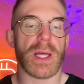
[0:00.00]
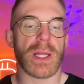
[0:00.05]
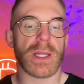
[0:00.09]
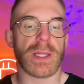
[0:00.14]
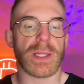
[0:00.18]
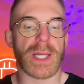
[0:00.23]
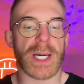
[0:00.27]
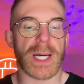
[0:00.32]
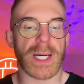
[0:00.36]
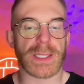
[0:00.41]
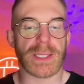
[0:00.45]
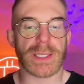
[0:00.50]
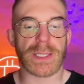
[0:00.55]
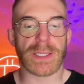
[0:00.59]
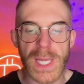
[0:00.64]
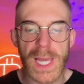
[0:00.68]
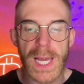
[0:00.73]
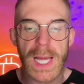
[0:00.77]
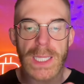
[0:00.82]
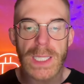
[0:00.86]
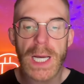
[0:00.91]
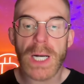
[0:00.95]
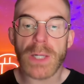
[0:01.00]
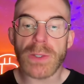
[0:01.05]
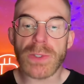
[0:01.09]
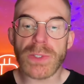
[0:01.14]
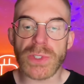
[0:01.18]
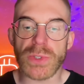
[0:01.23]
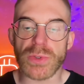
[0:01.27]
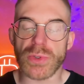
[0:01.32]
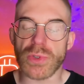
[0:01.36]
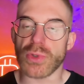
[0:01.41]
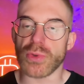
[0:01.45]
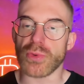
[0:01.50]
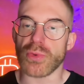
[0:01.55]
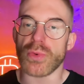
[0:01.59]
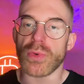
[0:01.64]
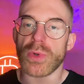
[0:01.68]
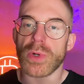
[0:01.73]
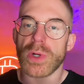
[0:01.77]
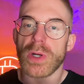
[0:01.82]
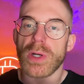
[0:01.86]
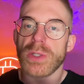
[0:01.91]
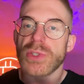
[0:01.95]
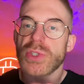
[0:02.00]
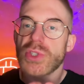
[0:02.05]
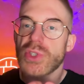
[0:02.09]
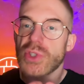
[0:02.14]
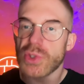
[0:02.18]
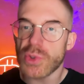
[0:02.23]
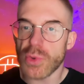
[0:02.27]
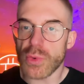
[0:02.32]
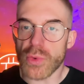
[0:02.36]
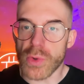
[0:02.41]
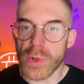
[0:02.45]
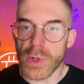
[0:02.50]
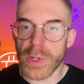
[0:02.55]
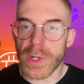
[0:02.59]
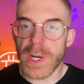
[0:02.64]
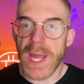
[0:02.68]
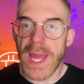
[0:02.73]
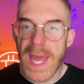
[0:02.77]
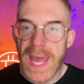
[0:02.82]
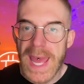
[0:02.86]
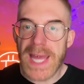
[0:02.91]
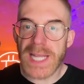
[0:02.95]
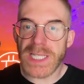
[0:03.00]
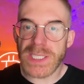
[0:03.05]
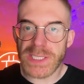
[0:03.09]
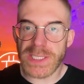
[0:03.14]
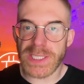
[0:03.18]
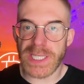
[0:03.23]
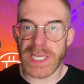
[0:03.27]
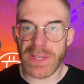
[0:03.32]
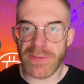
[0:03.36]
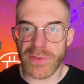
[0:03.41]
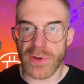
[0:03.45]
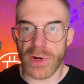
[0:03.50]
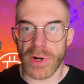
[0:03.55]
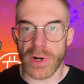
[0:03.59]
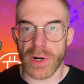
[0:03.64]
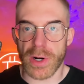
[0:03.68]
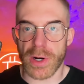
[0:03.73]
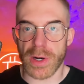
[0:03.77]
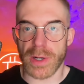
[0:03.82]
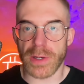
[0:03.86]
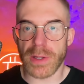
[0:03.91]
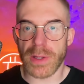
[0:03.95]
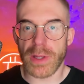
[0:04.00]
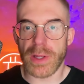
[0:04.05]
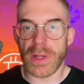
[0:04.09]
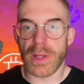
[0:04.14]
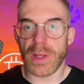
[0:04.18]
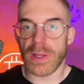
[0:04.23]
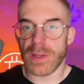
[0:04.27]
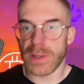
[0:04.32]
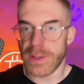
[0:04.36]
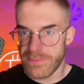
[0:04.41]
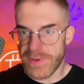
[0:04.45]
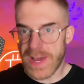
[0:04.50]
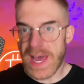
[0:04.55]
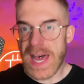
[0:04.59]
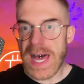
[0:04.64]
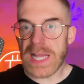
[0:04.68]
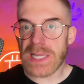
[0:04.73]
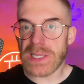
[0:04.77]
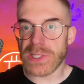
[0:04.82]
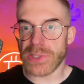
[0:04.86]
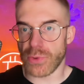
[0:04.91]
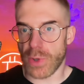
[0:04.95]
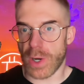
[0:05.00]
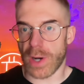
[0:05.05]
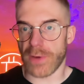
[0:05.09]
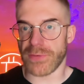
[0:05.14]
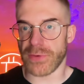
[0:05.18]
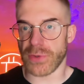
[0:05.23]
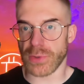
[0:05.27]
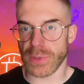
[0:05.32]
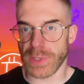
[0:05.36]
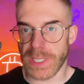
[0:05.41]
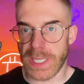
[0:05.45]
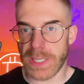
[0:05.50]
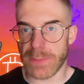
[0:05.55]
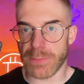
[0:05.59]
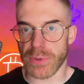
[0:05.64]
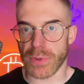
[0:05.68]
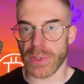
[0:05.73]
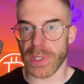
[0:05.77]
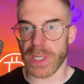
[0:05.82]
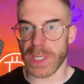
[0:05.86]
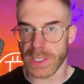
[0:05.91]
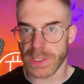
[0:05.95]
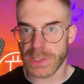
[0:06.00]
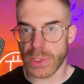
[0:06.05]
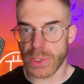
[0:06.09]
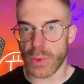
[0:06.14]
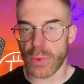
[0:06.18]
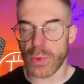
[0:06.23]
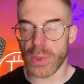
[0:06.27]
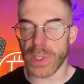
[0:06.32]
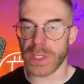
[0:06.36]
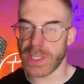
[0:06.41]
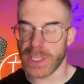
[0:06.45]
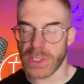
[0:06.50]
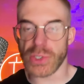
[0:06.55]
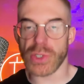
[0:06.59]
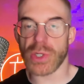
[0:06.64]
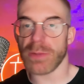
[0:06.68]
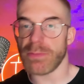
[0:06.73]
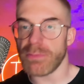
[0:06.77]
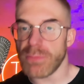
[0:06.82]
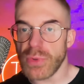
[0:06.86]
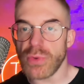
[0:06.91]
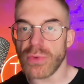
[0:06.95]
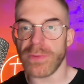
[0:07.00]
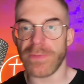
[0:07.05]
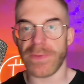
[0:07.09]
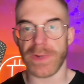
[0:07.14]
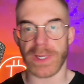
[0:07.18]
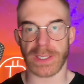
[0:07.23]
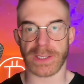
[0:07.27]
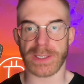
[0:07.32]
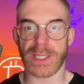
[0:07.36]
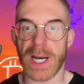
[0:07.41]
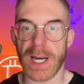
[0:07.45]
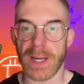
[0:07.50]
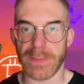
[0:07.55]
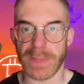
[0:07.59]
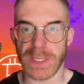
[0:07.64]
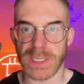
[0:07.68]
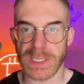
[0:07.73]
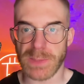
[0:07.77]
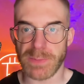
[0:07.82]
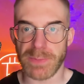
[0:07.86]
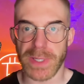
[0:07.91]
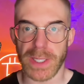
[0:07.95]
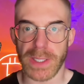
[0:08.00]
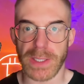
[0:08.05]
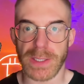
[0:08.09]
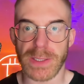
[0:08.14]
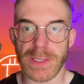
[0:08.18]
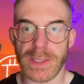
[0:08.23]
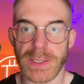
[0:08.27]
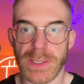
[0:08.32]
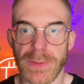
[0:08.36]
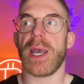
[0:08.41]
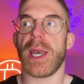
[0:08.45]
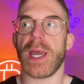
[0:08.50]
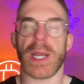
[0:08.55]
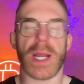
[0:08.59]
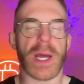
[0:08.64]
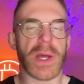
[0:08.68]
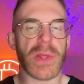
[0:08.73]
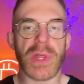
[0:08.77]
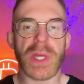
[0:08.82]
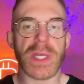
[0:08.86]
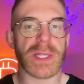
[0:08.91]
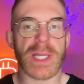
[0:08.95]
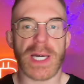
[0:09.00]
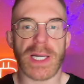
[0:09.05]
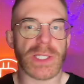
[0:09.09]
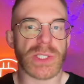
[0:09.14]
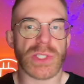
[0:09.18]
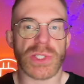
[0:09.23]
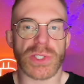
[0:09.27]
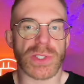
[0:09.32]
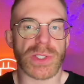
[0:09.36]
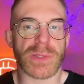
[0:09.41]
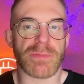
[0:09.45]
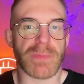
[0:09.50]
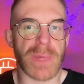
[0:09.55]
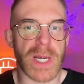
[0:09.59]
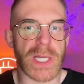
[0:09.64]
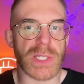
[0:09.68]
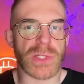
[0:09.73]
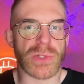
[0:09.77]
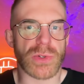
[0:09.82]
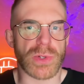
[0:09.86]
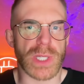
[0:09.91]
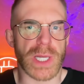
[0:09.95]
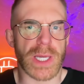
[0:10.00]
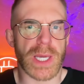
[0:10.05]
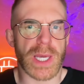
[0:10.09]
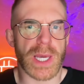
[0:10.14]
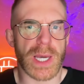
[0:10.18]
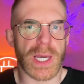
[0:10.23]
that allows you to store and safeguard the value of your labor in a token that you can move in time and space. And I think that is just magical. Like